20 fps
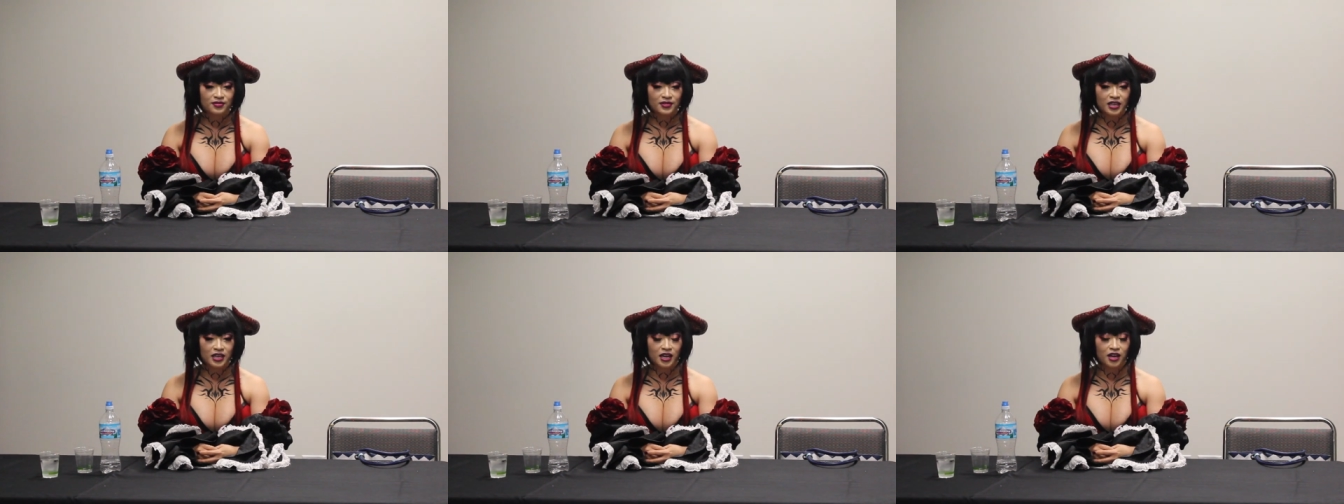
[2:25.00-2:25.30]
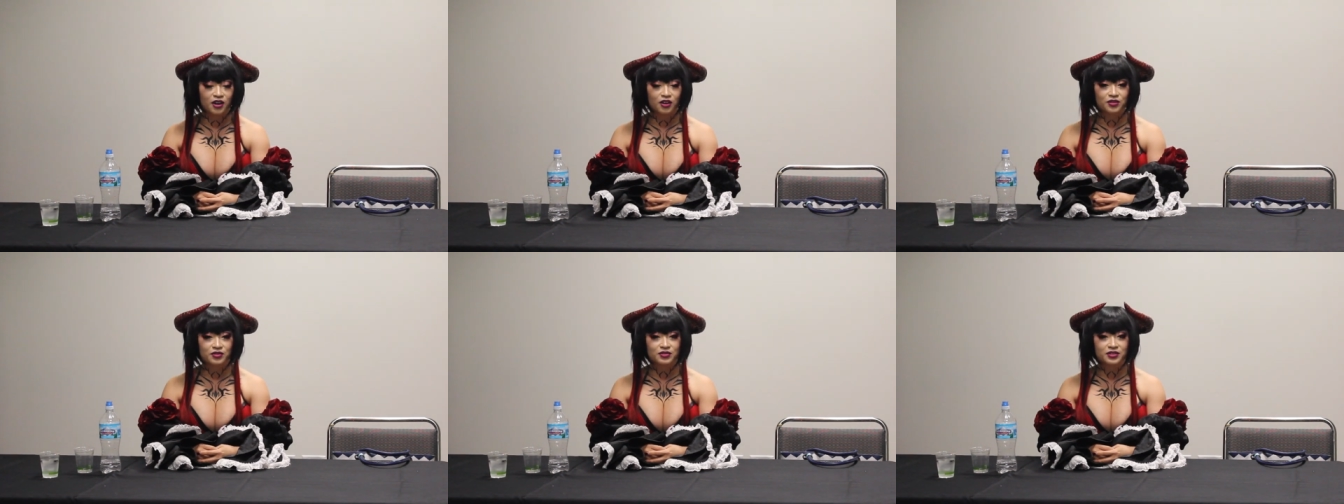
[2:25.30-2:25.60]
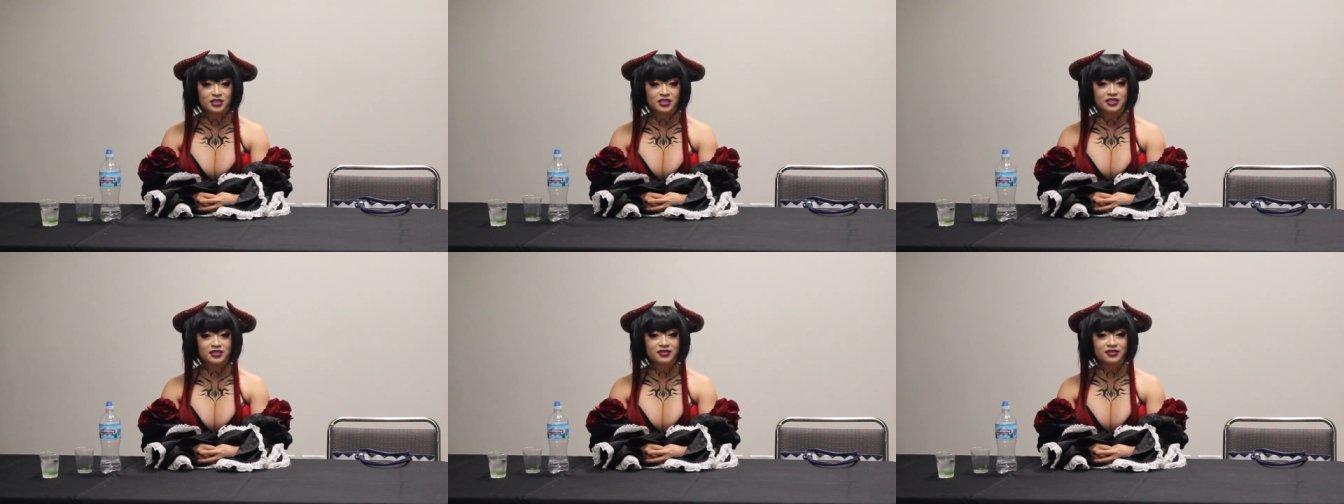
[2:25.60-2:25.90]
you know,
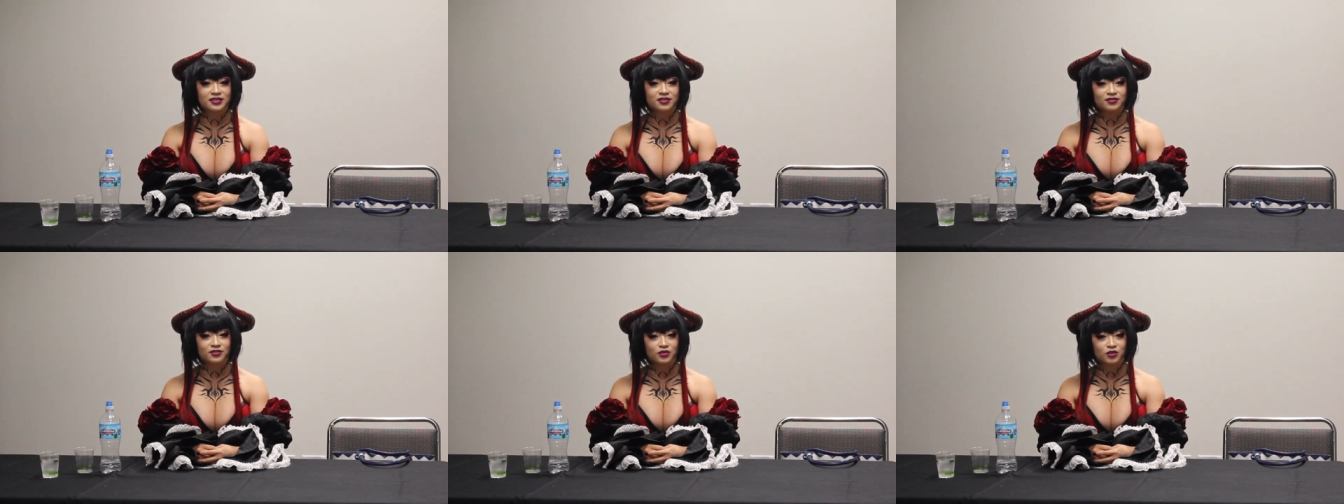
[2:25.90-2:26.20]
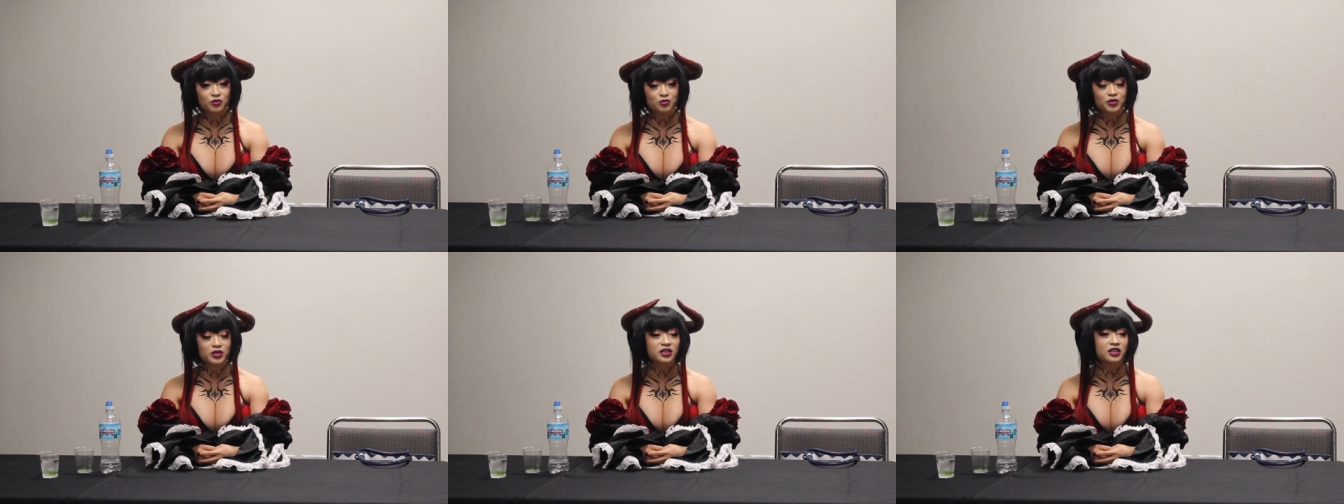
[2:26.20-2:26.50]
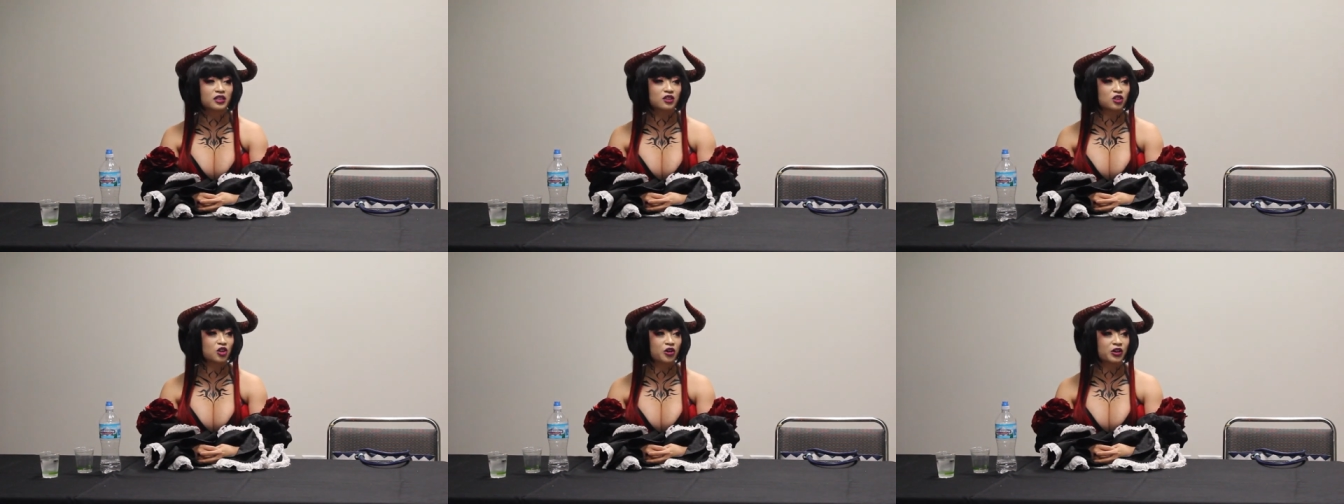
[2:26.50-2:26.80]
just
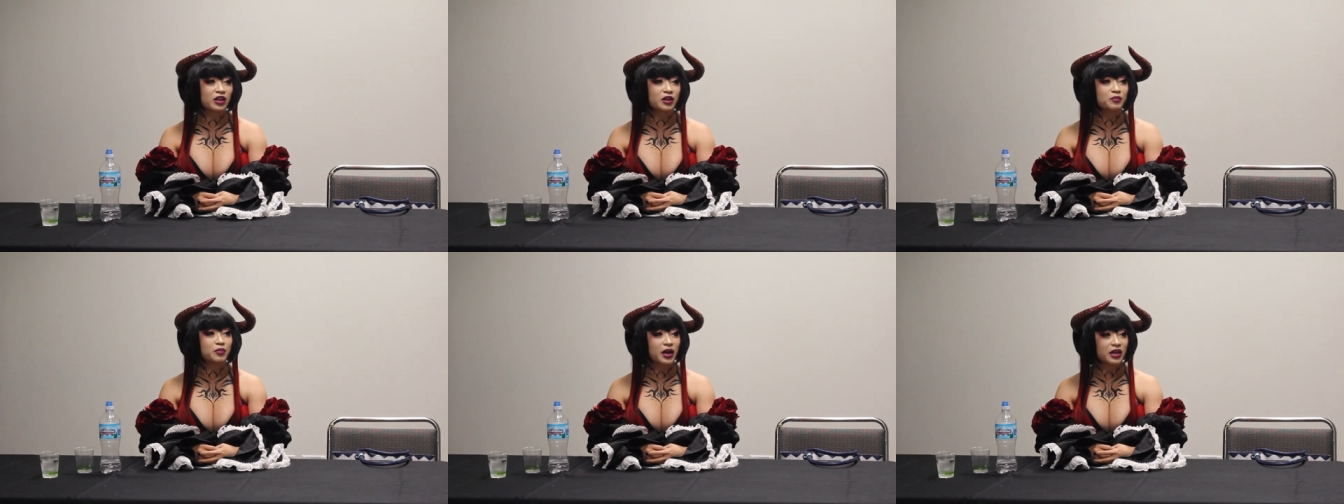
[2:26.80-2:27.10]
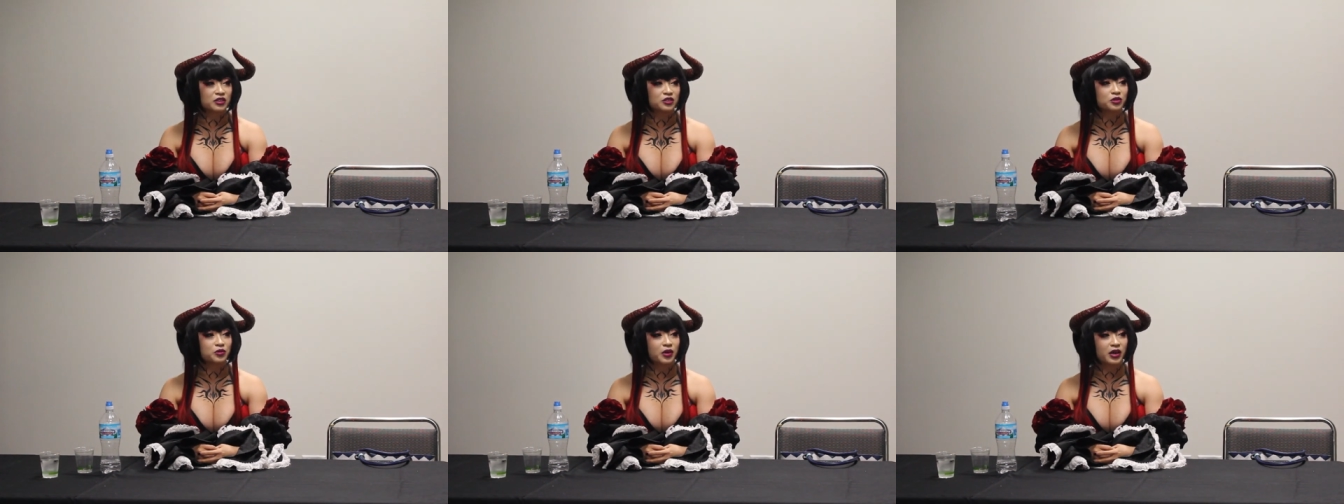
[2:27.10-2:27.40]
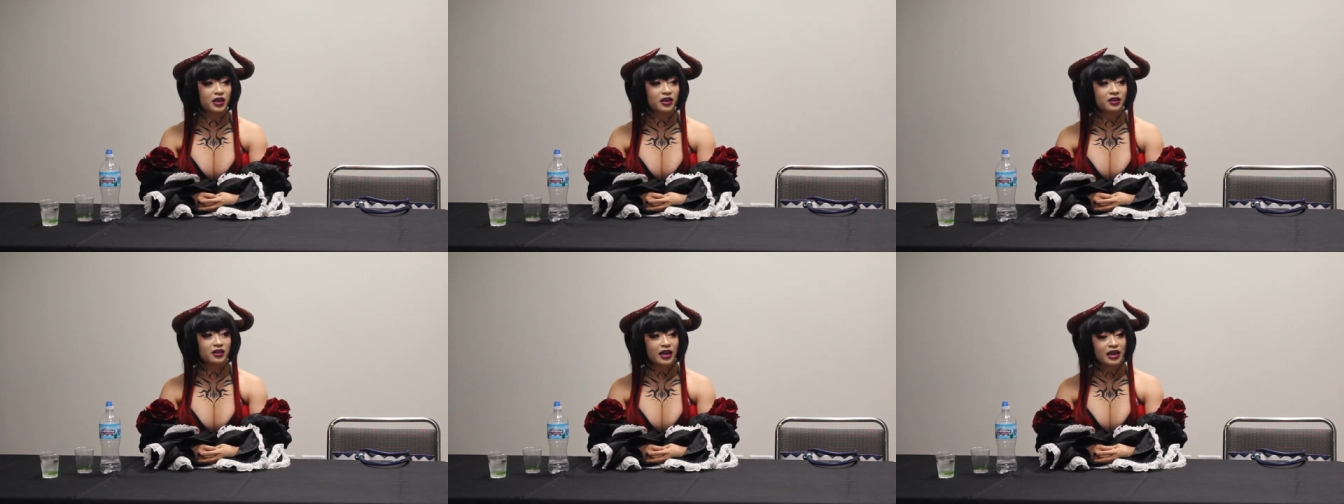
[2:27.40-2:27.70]
really learning by doing.
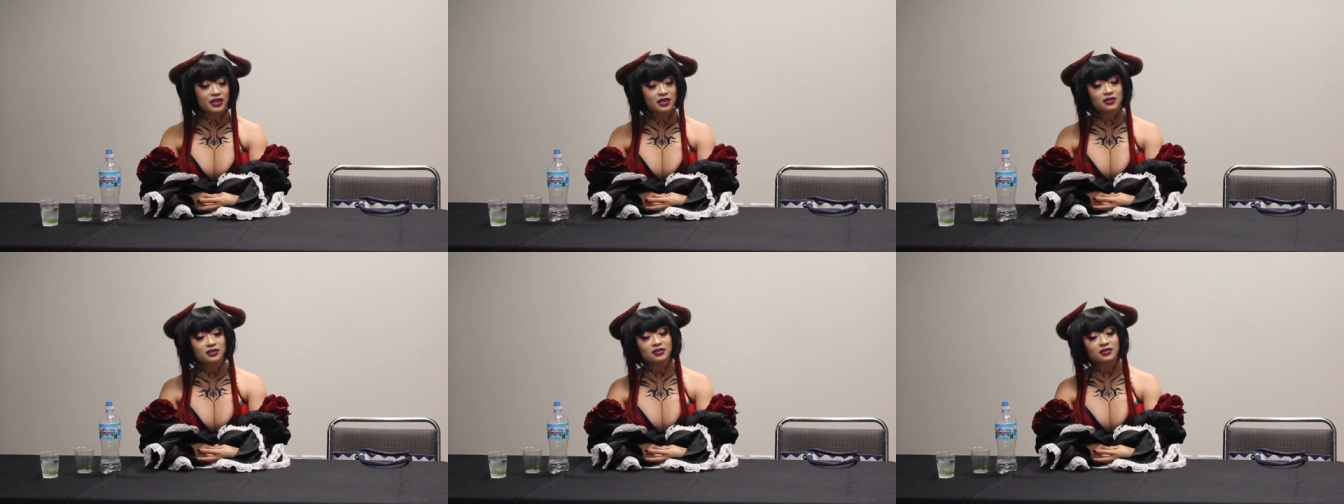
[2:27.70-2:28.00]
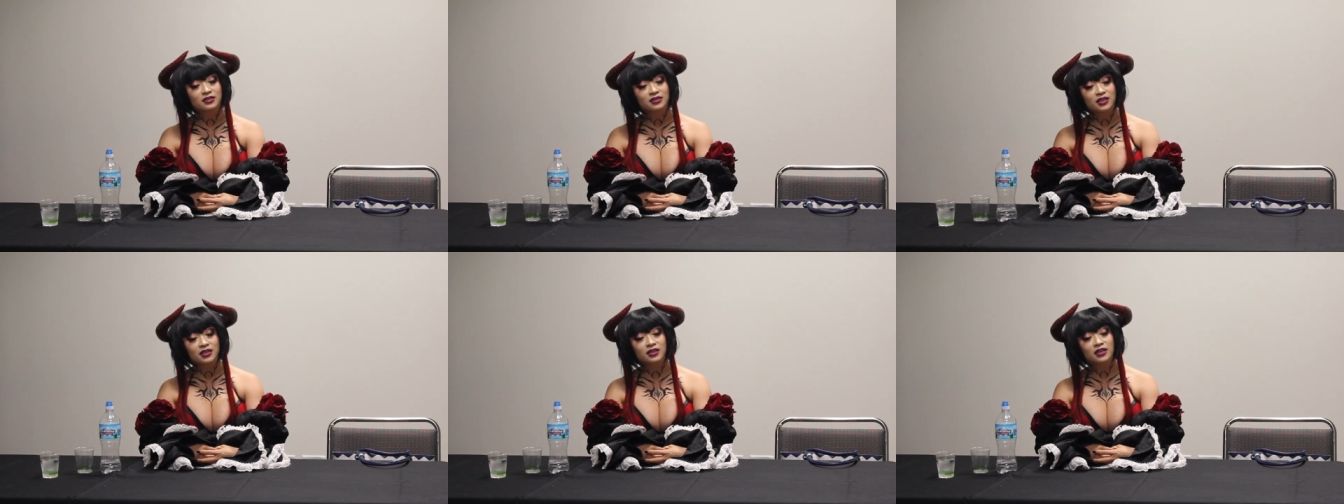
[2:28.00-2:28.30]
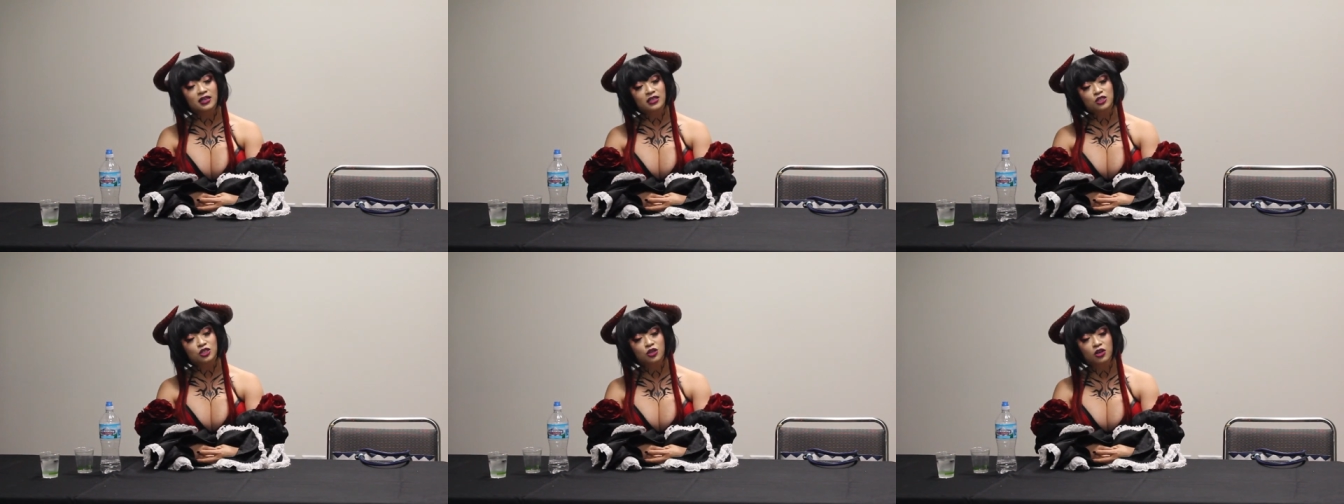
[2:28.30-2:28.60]
And
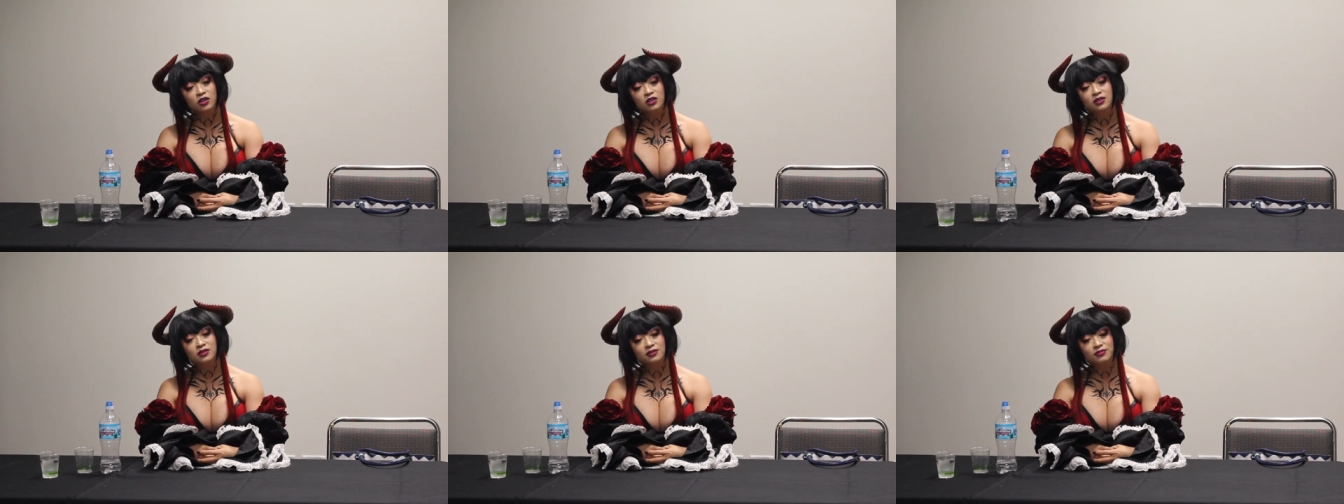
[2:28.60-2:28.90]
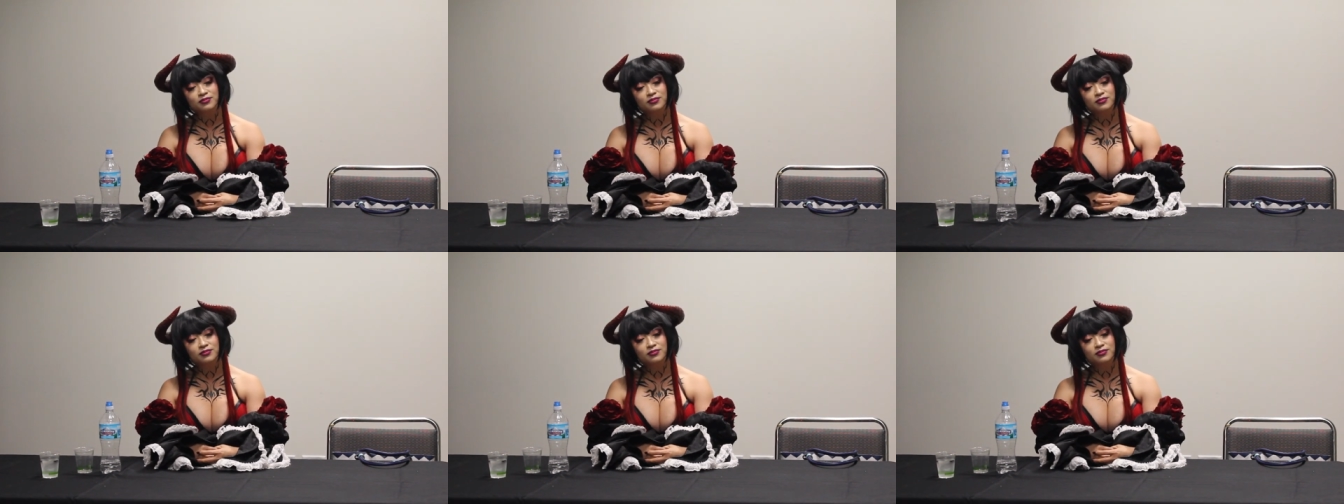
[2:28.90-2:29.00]
it, it took